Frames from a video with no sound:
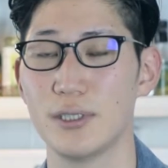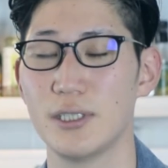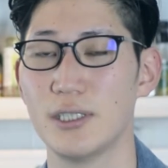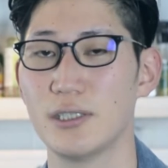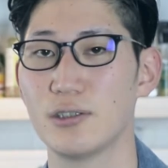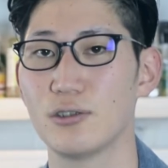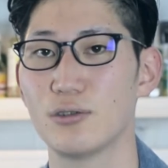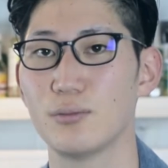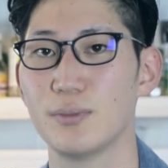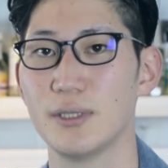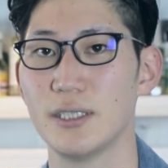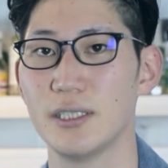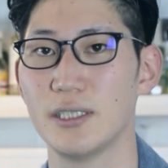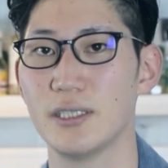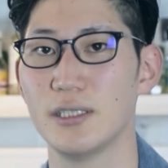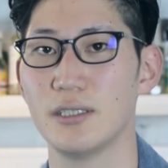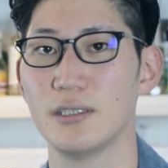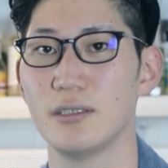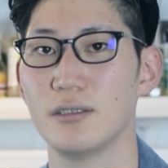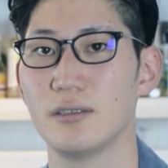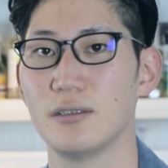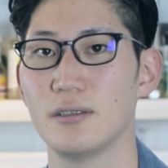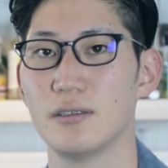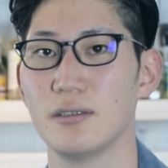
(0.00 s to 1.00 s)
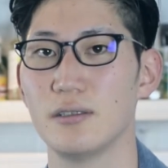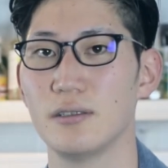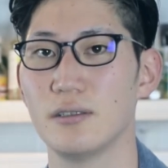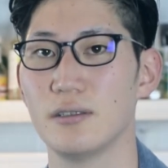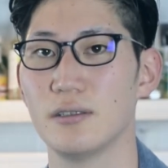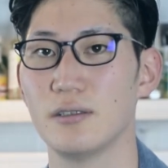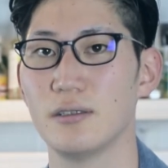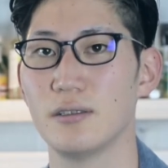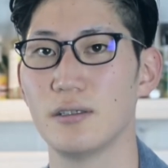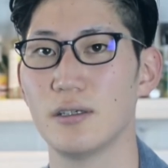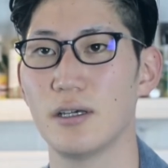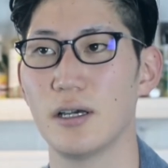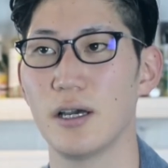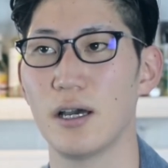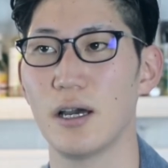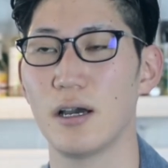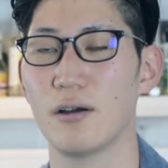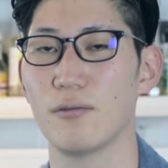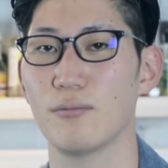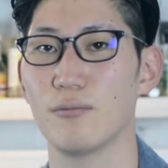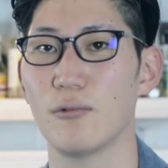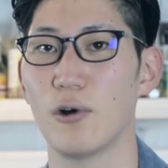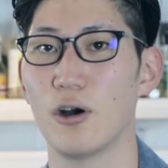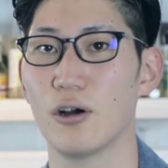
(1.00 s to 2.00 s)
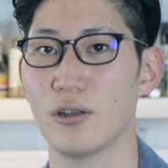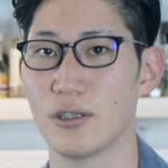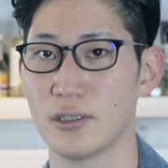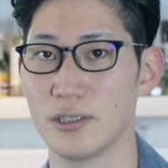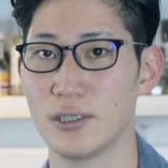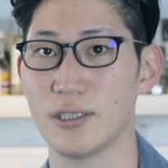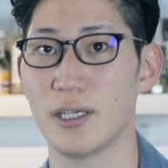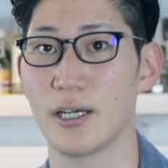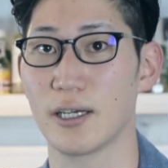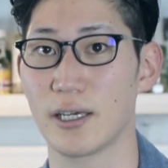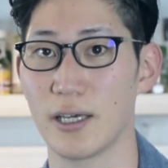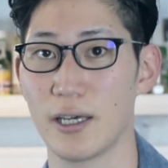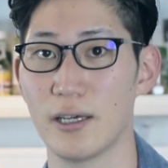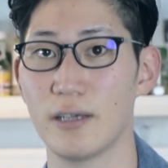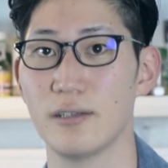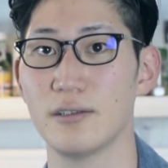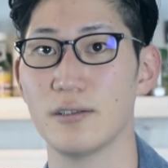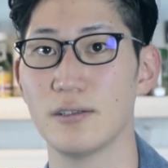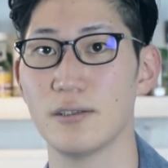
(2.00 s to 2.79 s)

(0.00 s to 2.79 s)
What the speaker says: need to be honest again,